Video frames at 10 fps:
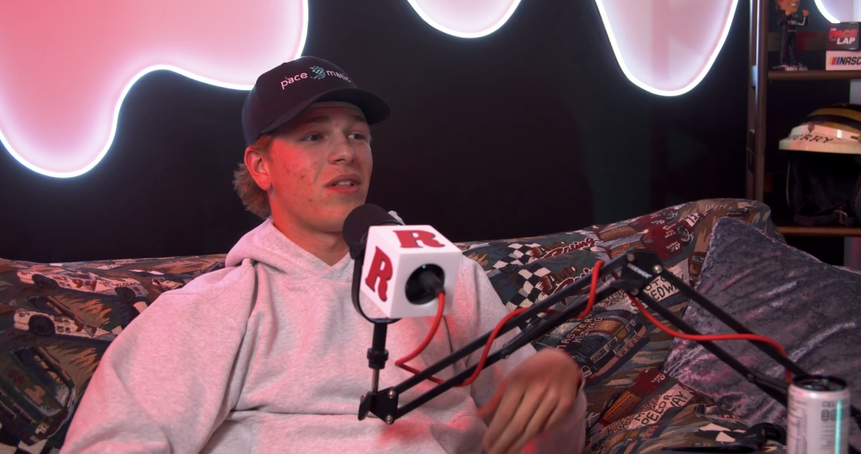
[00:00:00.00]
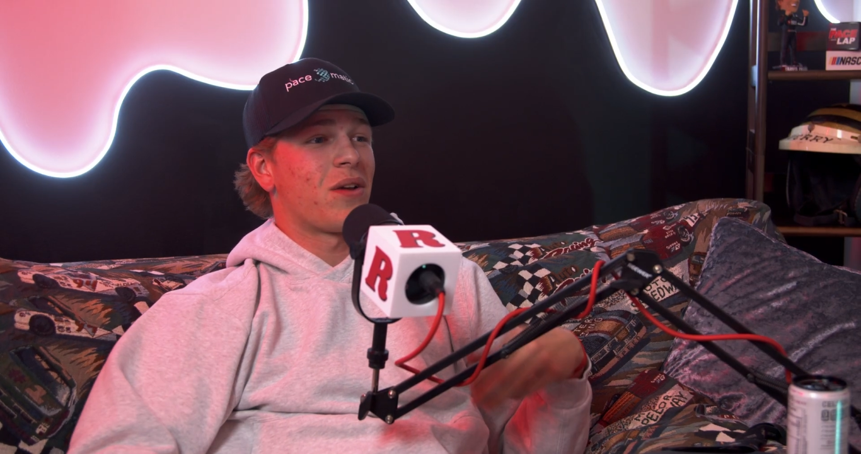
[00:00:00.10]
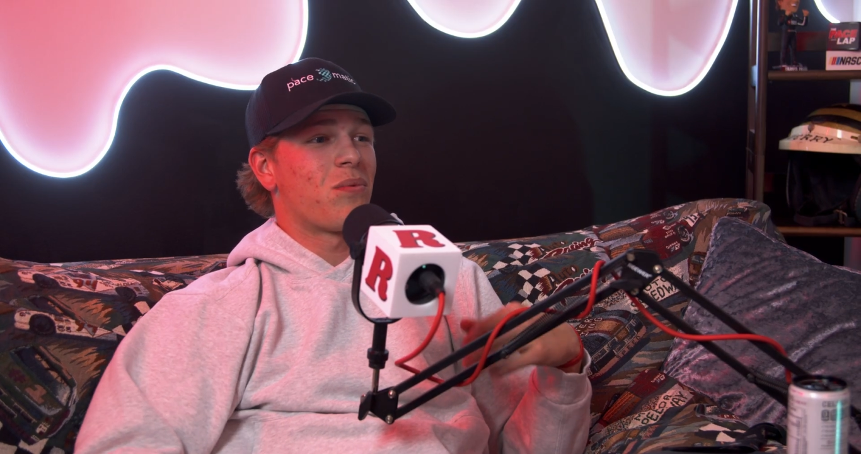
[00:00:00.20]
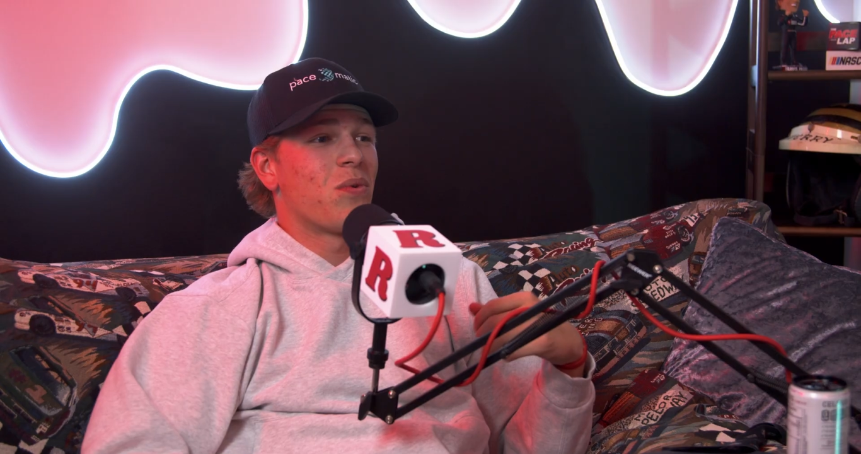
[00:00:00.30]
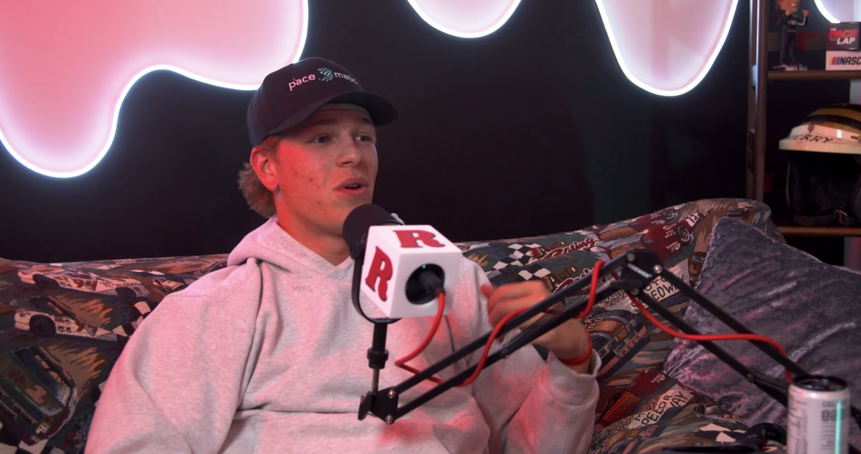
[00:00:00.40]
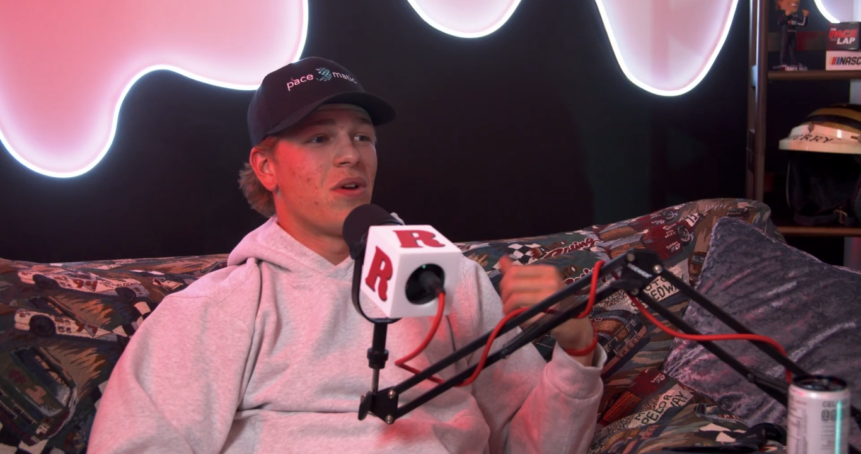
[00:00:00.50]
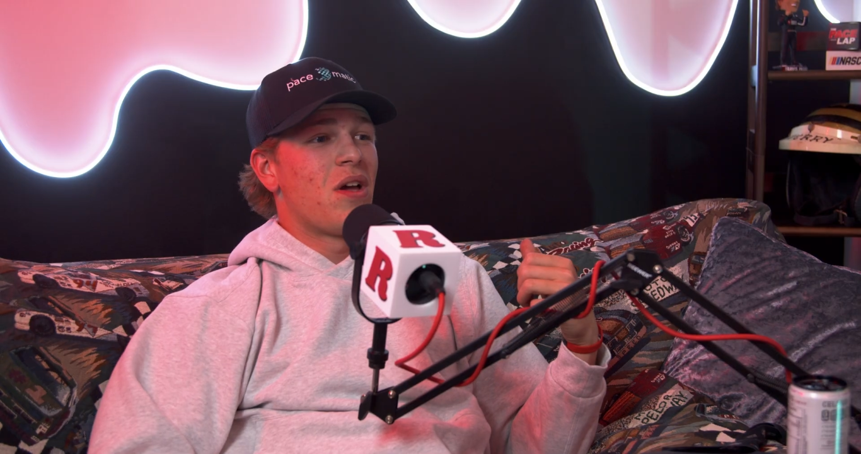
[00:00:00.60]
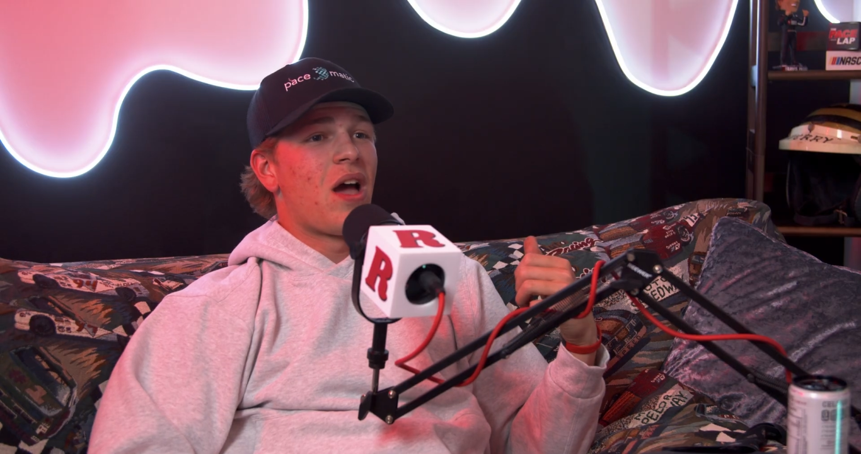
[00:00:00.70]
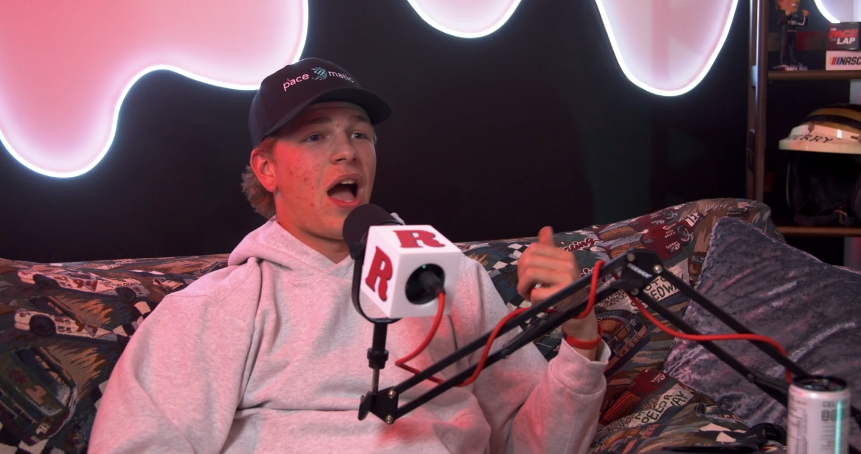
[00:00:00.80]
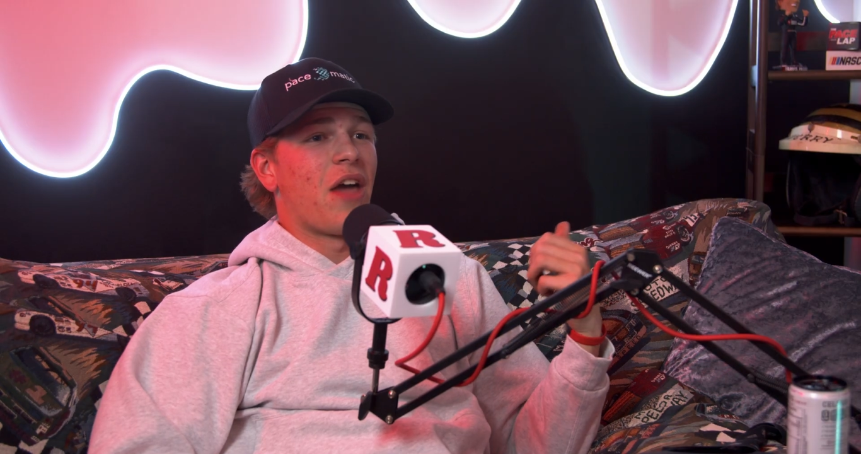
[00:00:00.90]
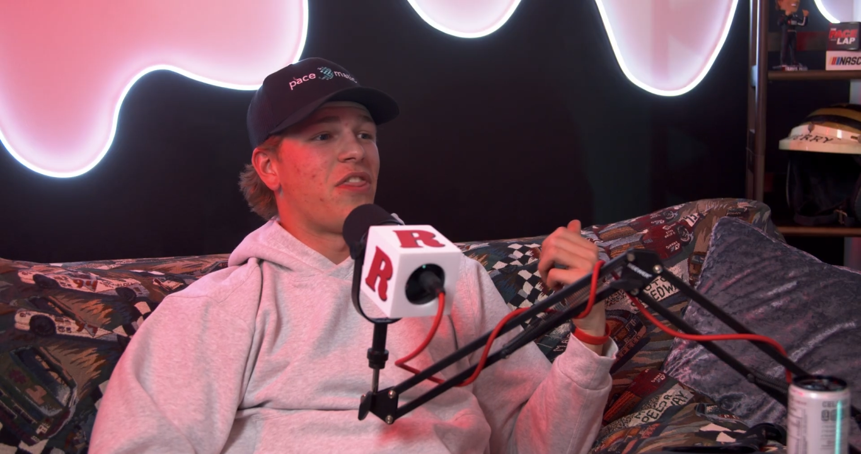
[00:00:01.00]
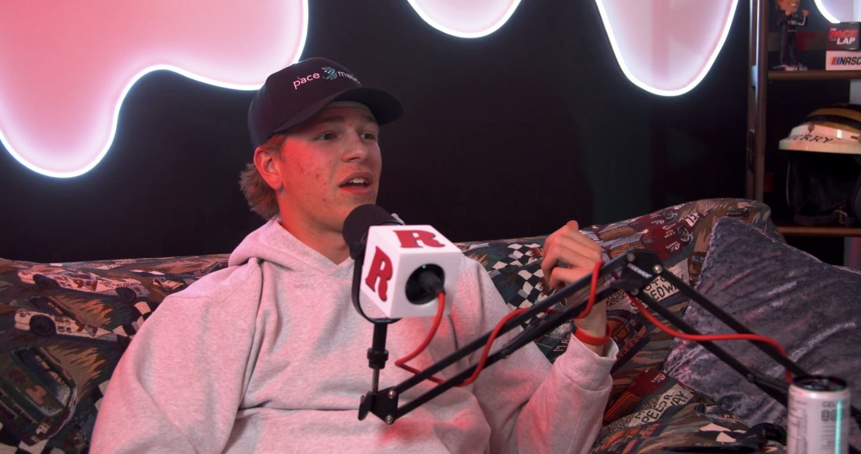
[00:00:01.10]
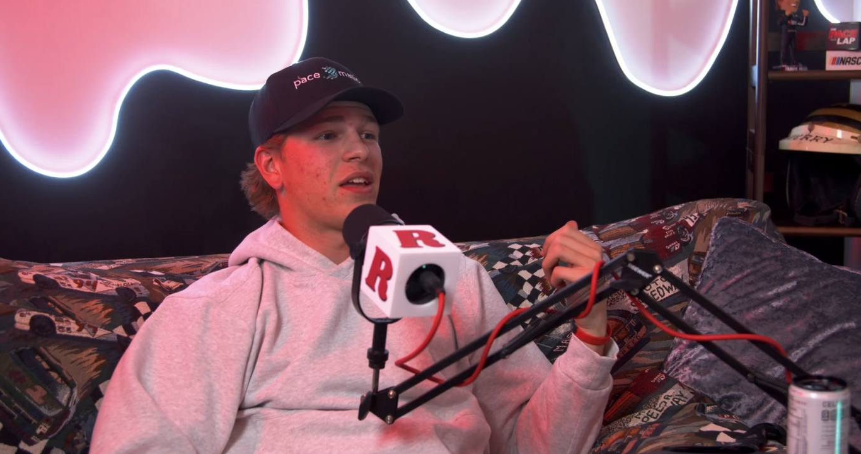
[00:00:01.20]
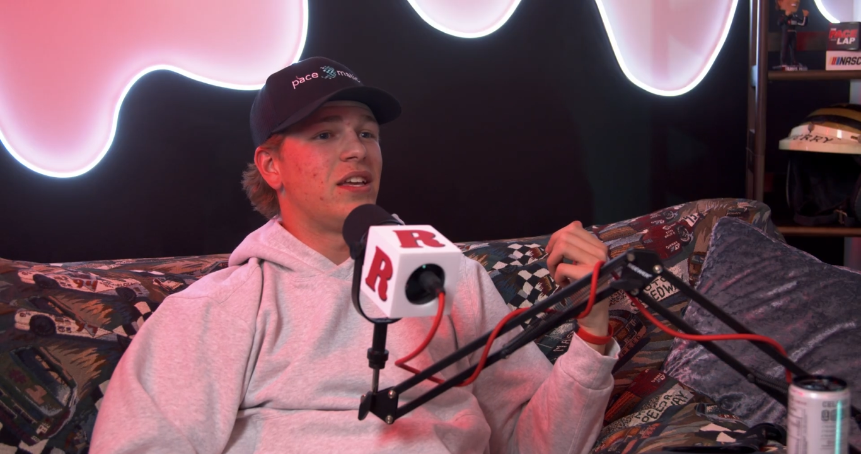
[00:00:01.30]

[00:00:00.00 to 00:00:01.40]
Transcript: Like I think